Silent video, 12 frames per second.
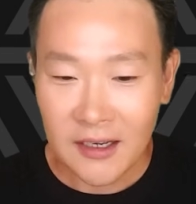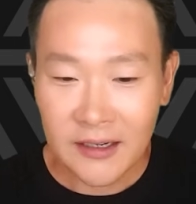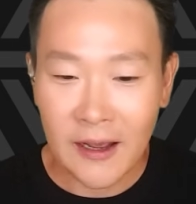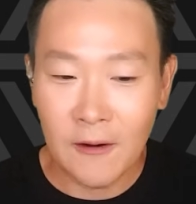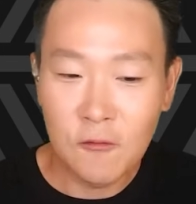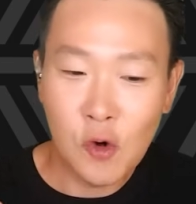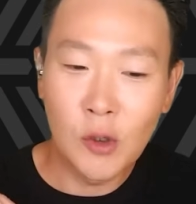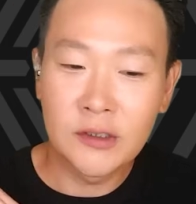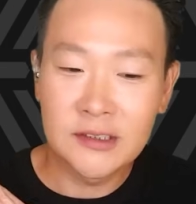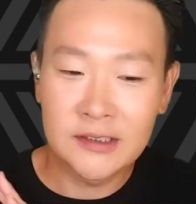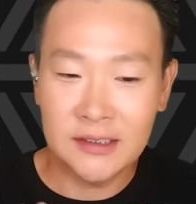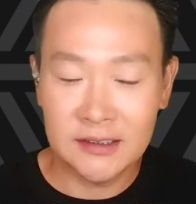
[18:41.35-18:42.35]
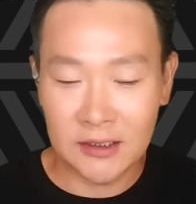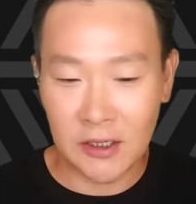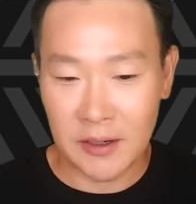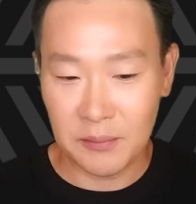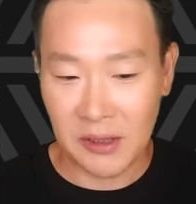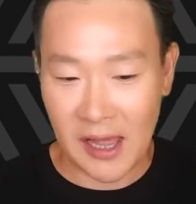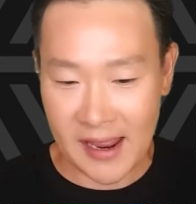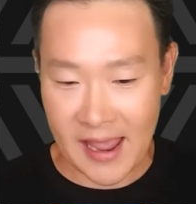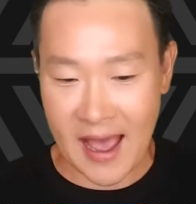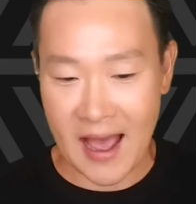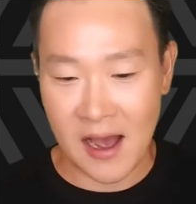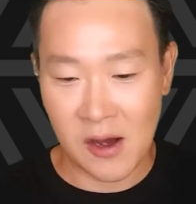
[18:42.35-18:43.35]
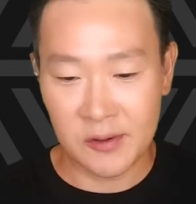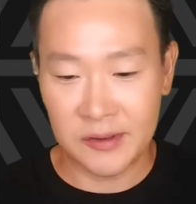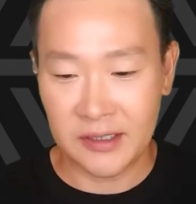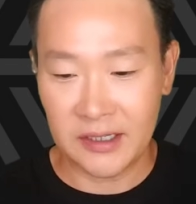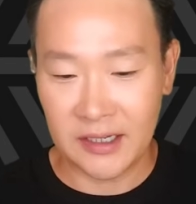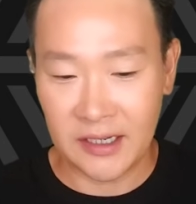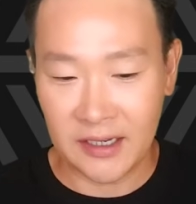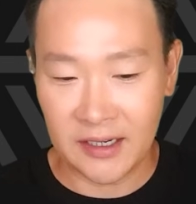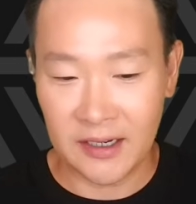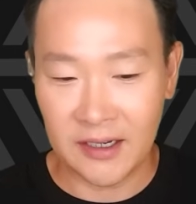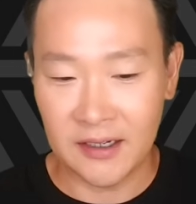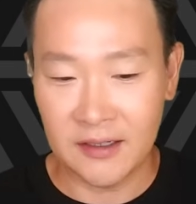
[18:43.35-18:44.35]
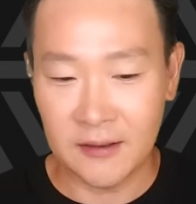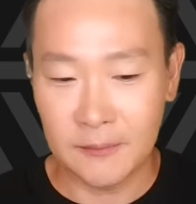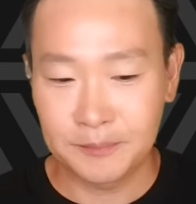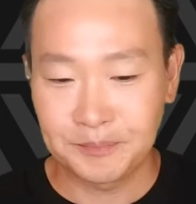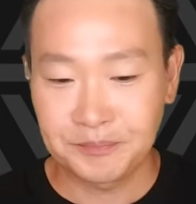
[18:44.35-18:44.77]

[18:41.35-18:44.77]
Now, of course, this is going to play out in